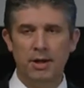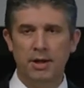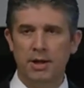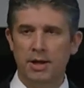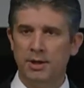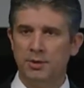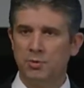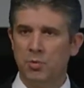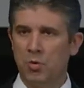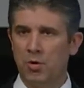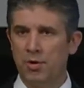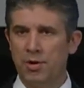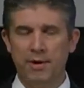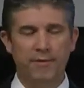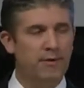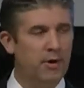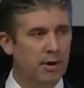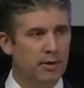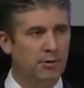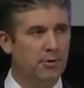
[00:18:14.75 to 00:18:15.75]
is worthy
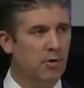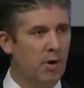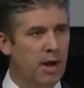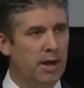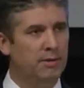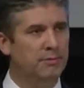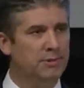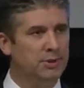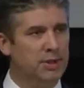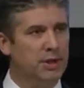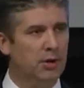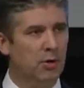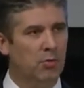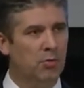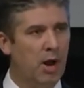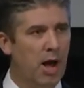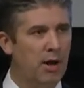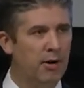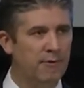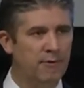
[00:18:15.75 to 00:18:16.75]
of a great single
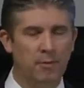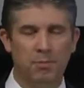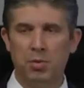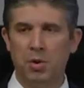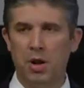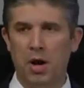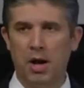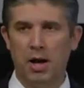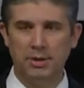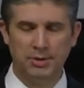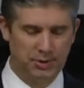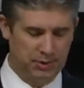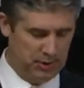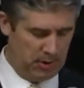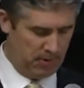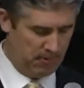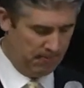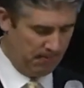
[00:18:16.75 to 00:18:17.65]
round of applause. So.